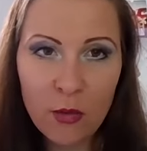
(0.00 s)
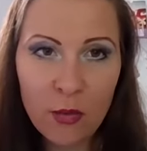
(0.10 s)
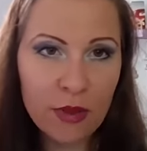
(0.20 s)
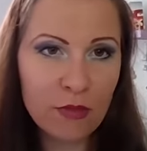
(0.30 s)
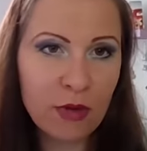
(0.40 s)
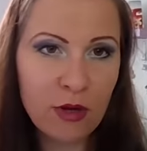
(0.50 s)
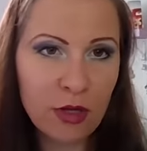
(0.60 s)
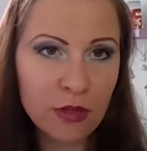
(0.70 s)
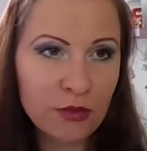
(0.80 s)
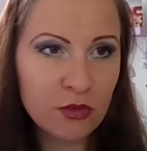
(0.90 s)
with
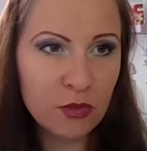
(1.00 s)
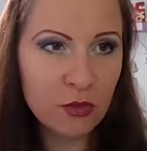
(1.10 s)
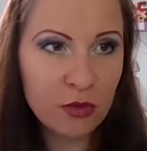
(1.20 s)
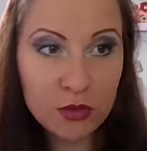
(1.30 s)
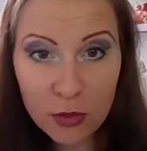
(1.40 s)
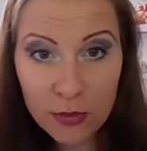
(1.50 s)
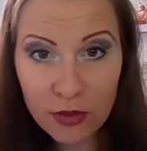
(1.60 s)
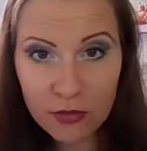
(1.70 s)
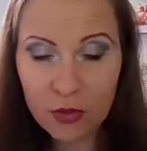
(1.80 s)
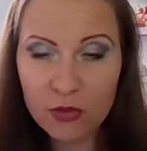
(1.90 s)
regards to the job
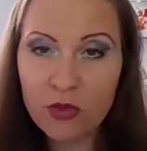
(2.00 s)
interview.